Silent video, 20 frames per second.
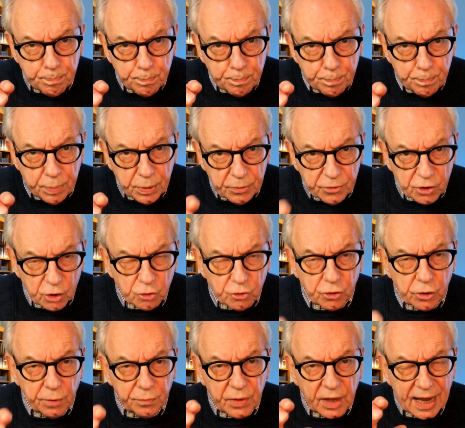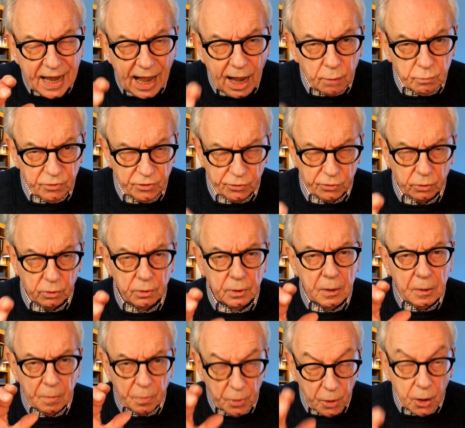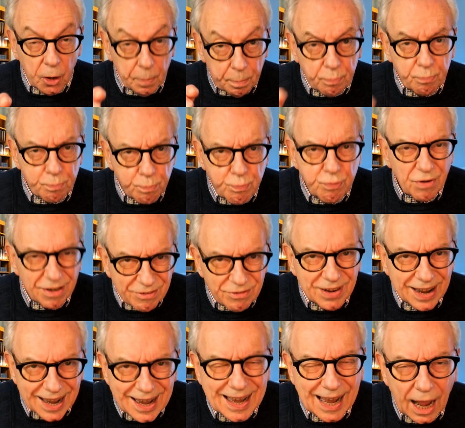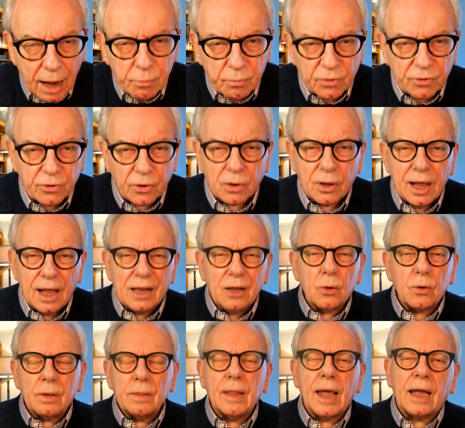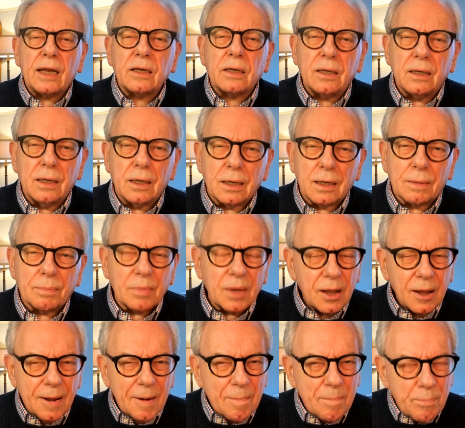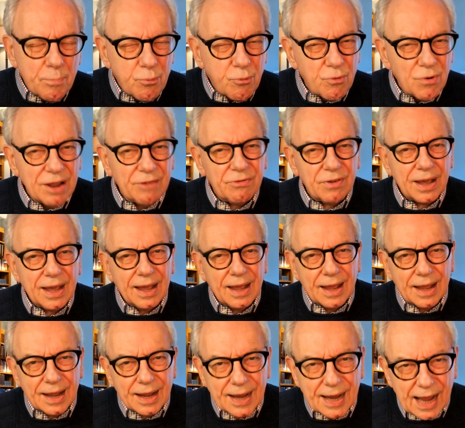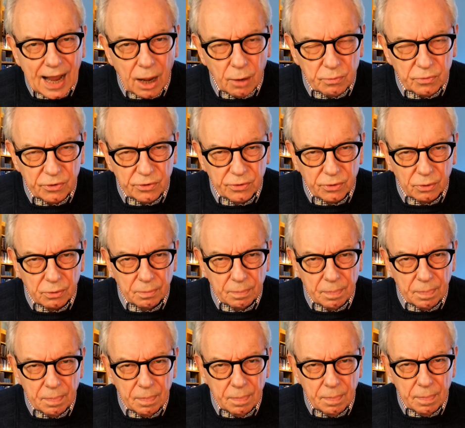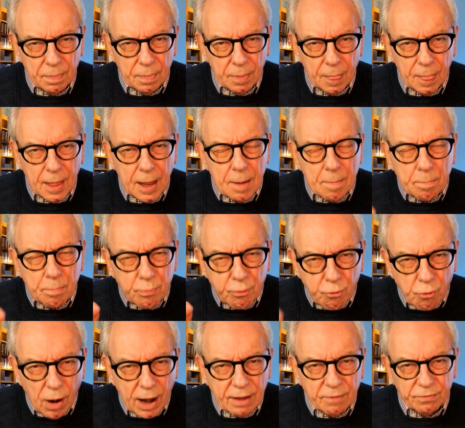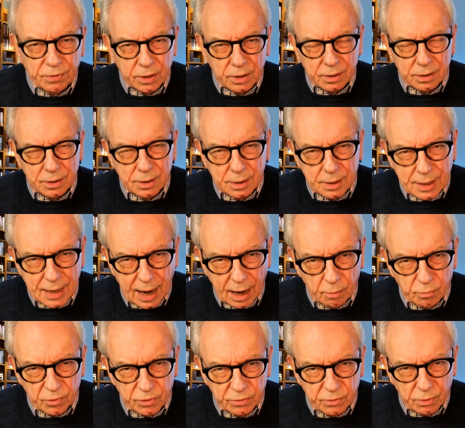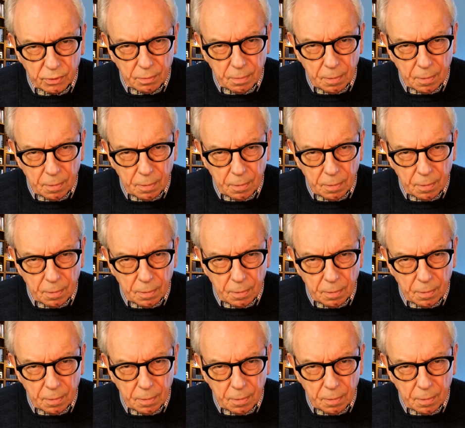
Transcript: position of the council, the Privy Council. Look at that term, Privy Council, private council.